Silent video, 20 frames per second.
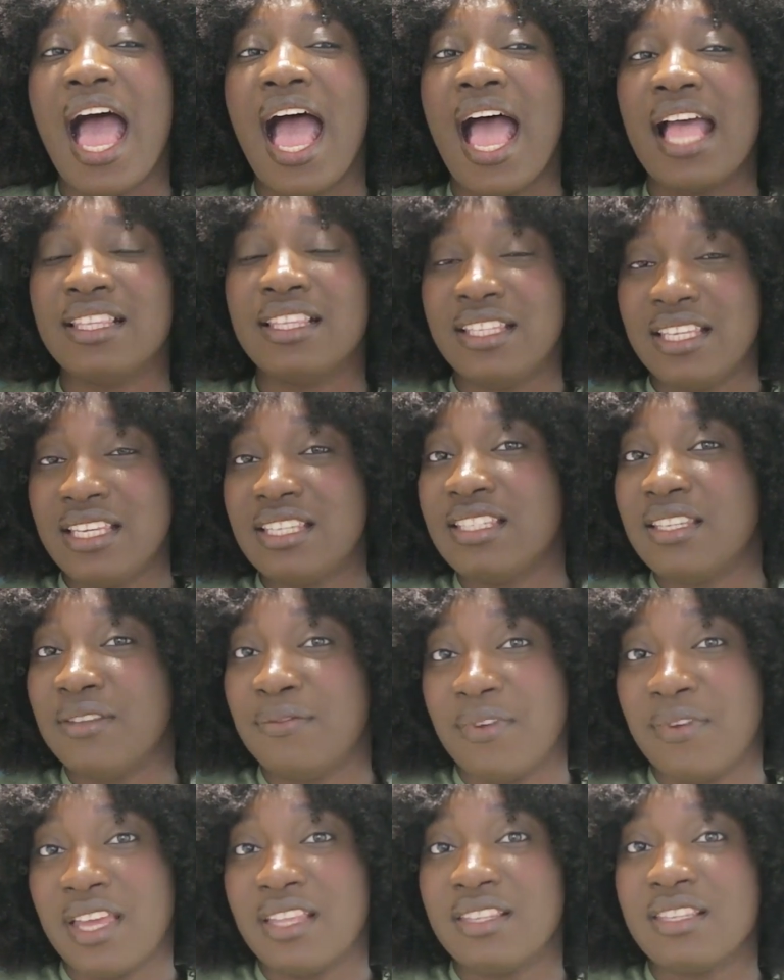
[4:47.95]
and these
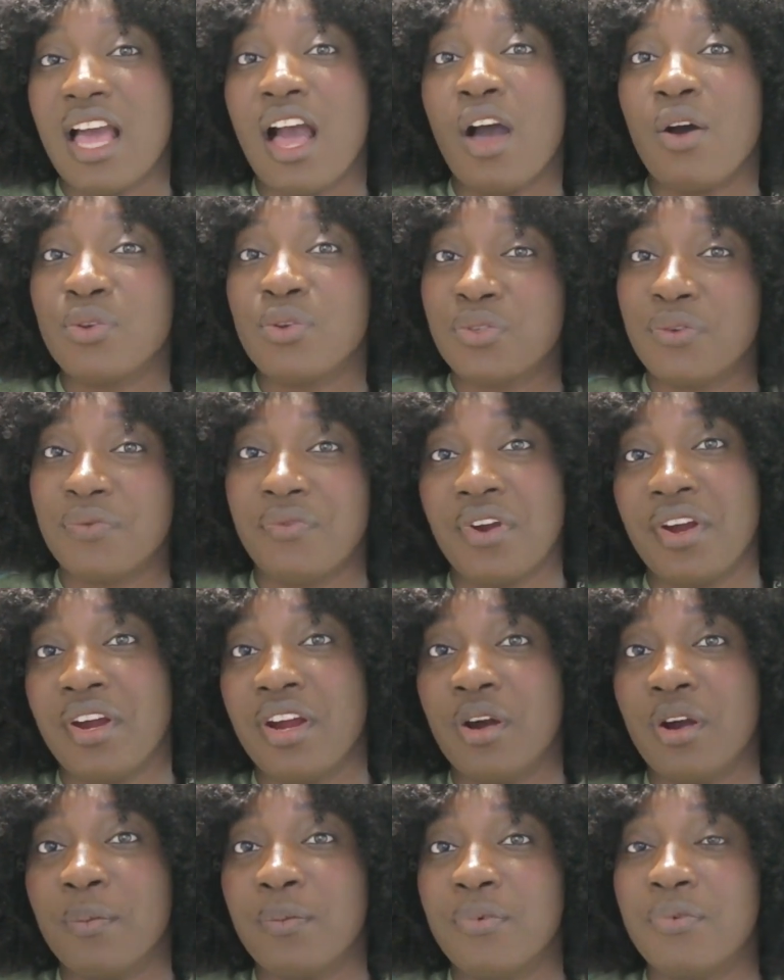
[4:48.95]
events are also
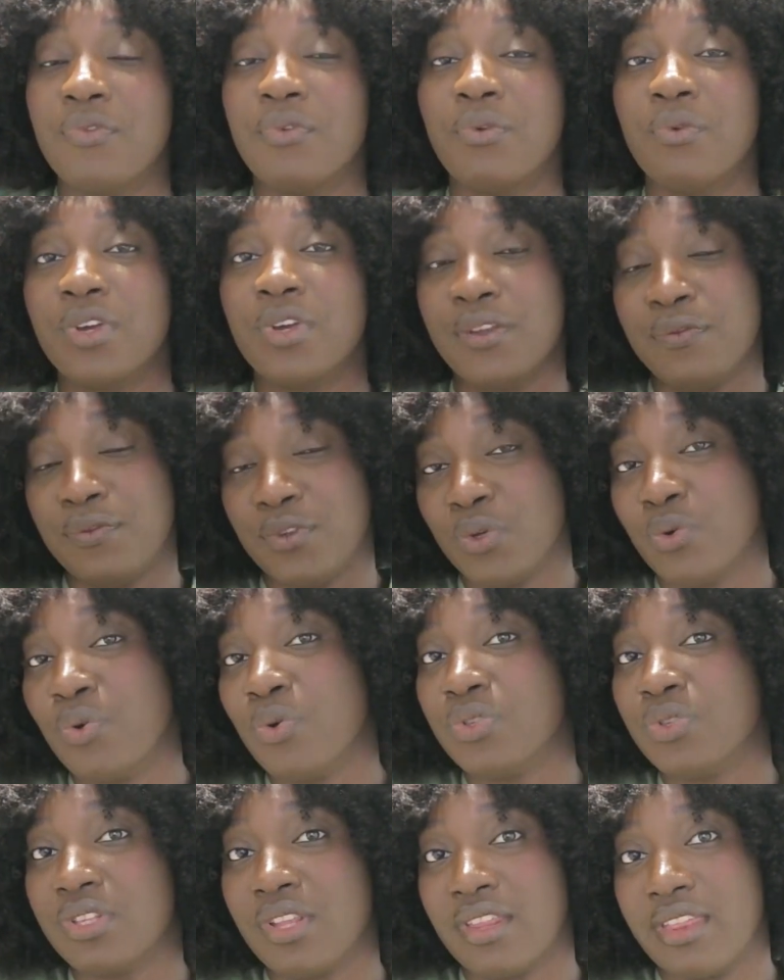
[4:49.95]
very helpful if you
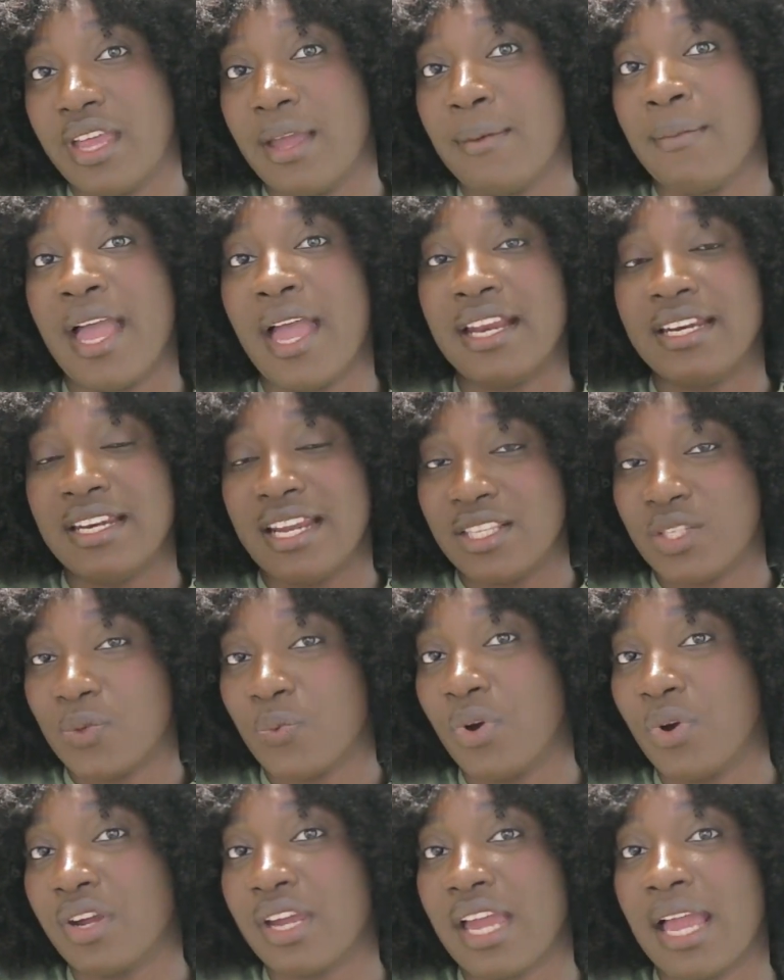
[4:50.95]
go to them and
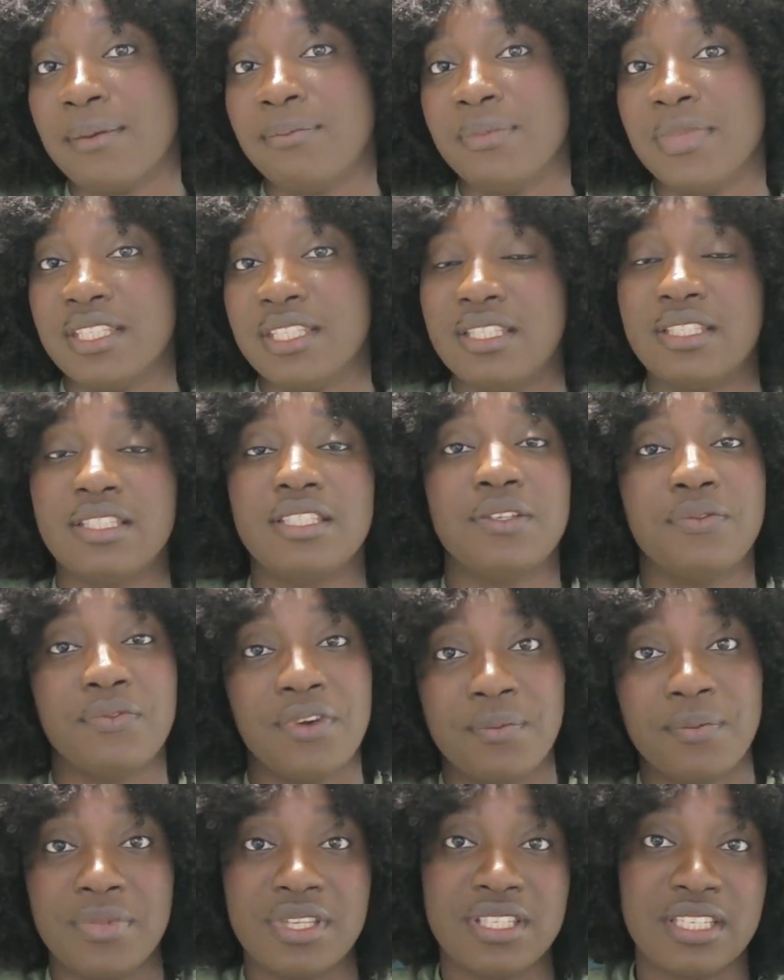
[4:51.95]
network and meet
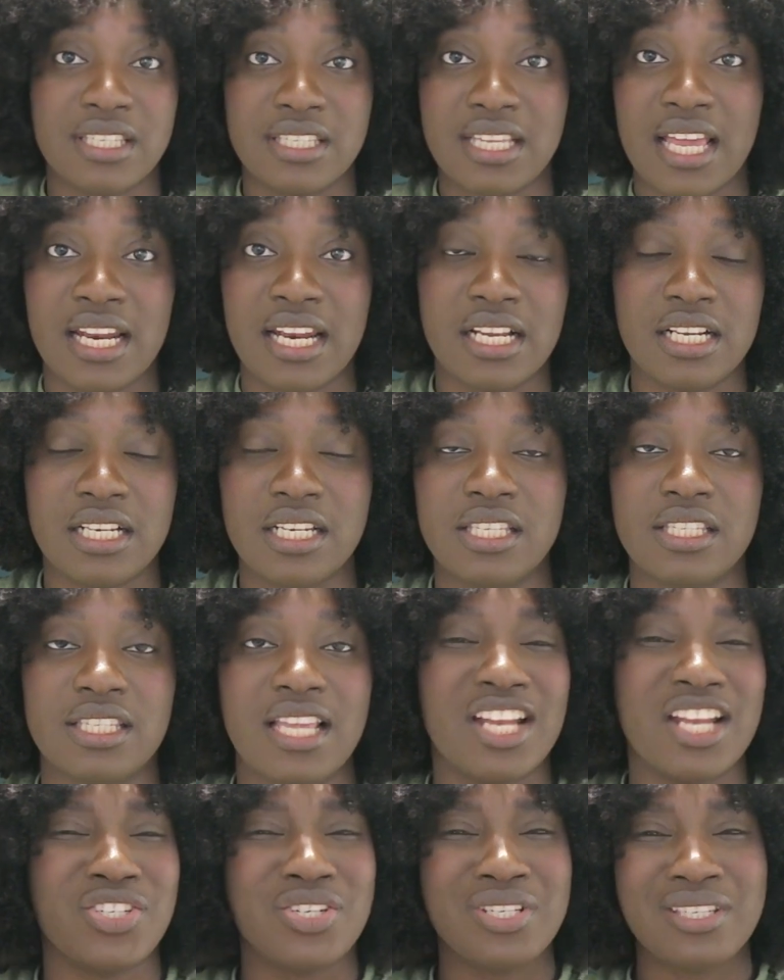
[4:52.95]
different business analysts
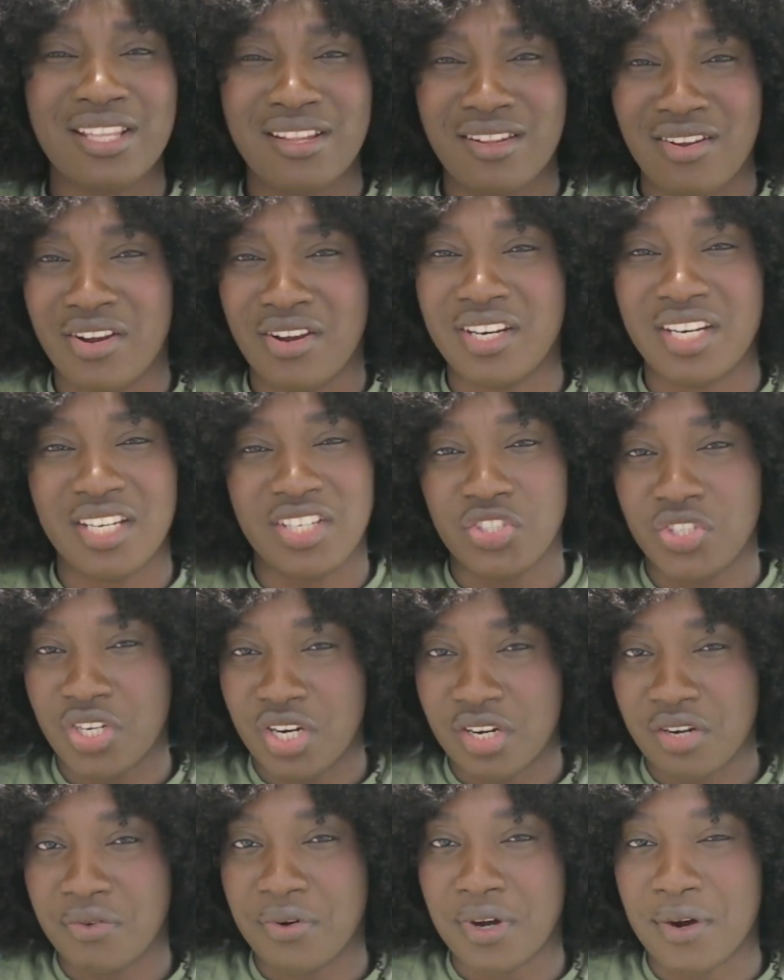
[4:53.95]
and just learn in
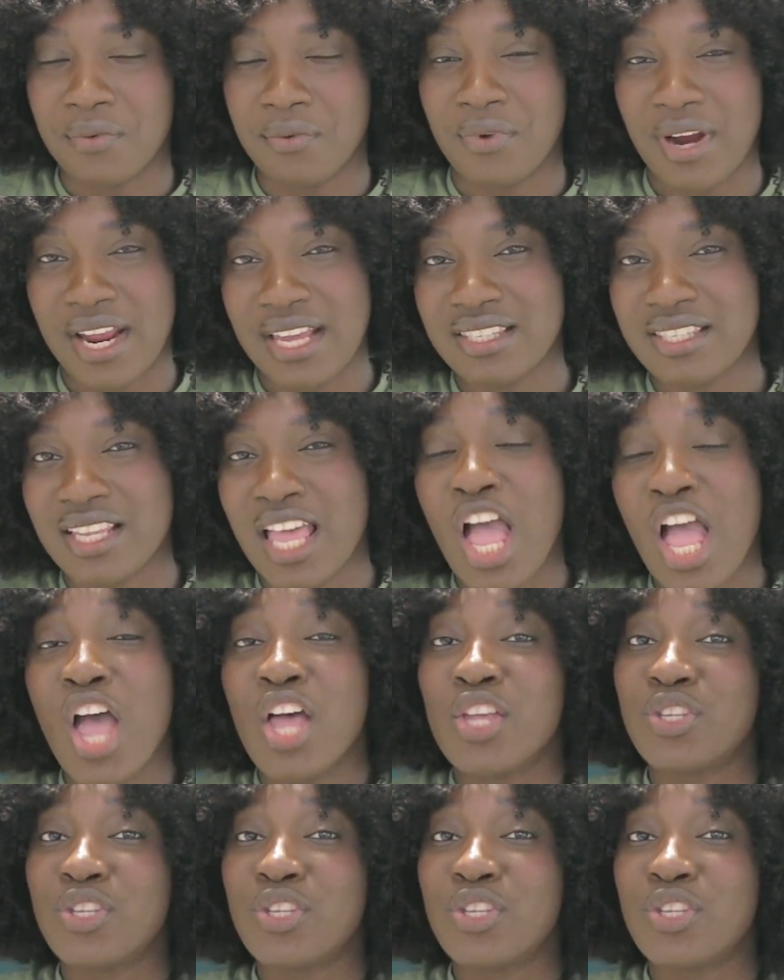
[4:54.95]
general, right?